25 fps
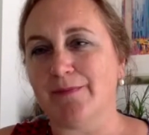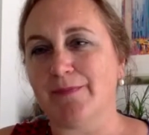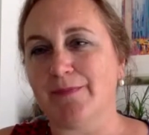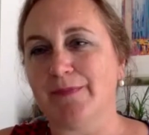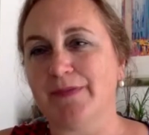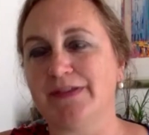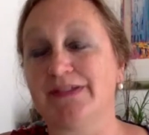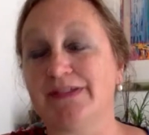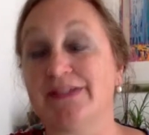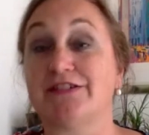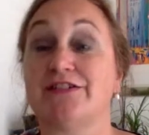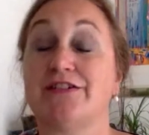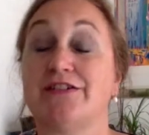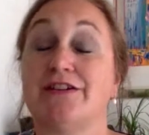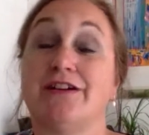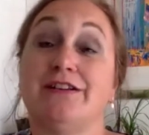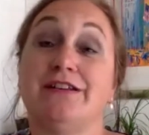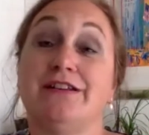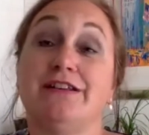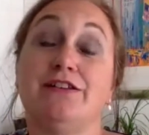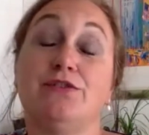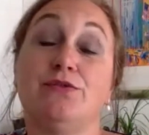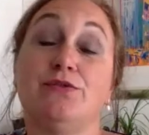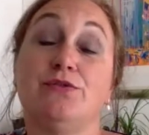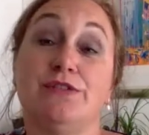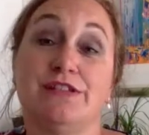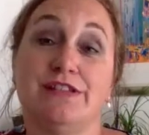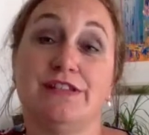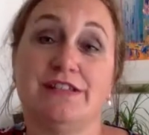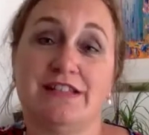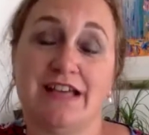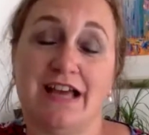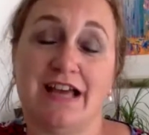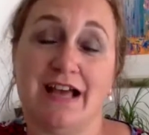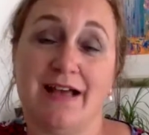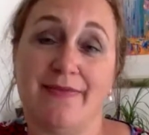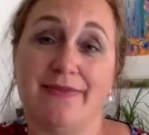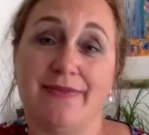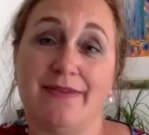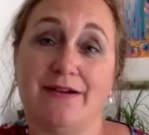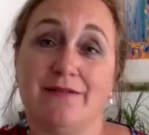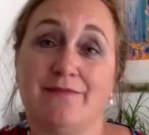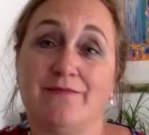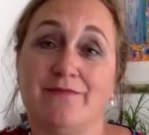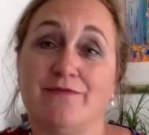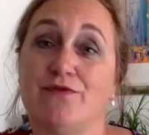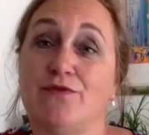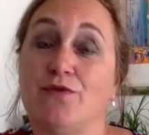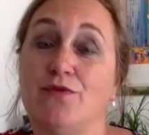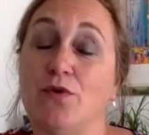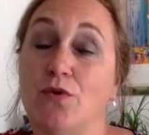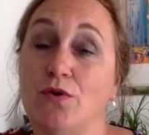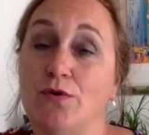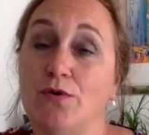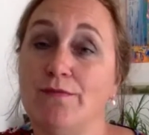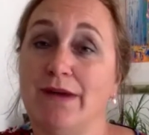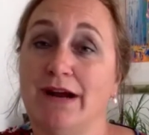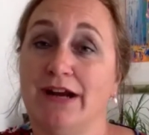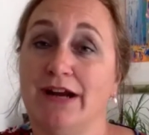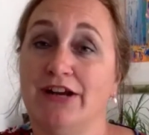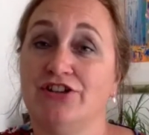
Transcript: started to stand up for my